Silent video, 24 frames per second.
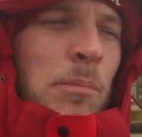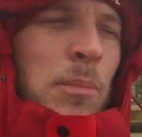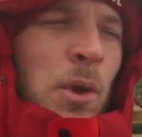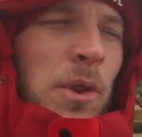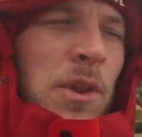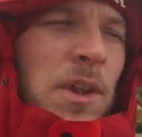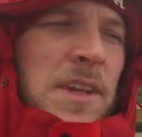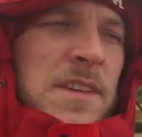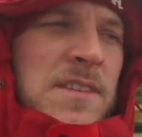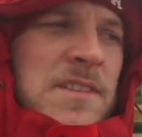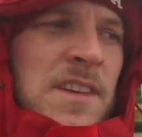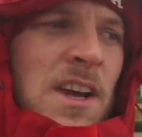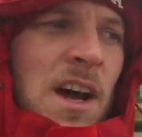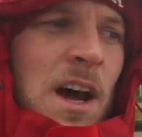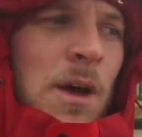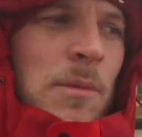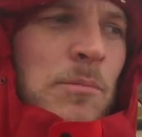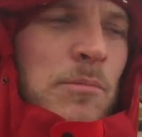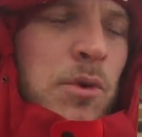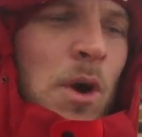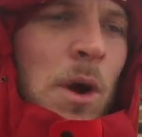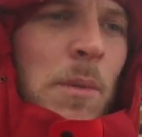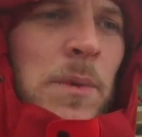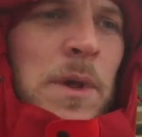but this
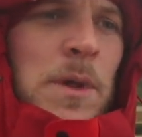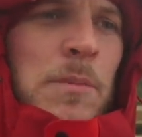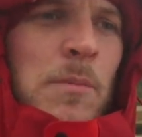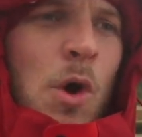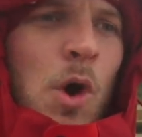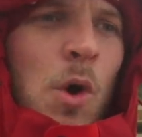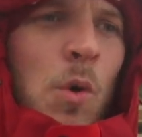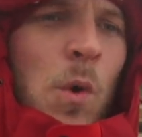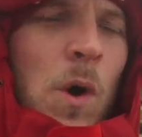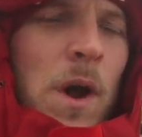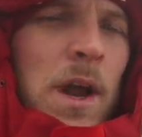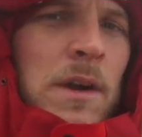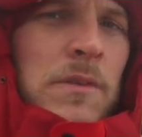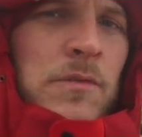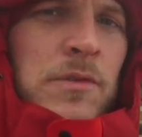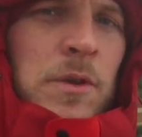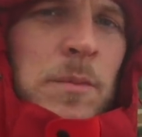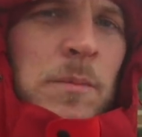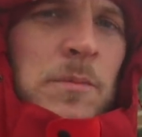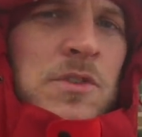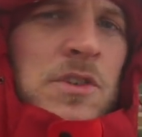time probably more waiting for